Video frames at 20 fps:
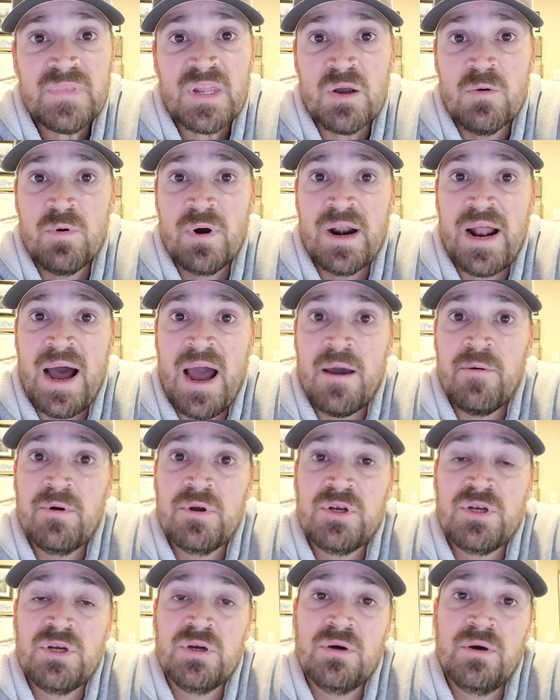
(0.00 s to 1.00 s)
What I
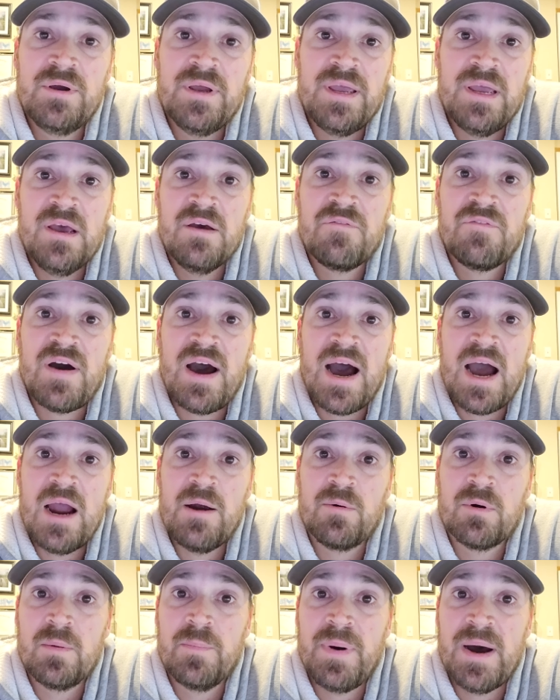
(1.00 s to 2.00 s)
would do if I
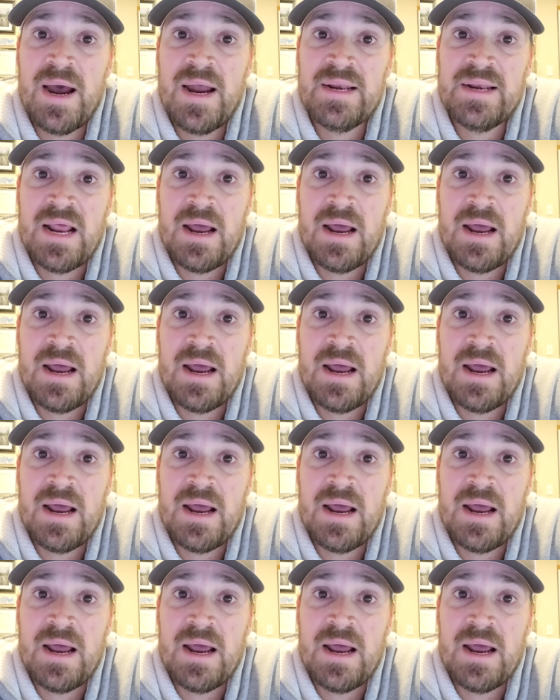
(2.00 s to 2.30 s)
were buying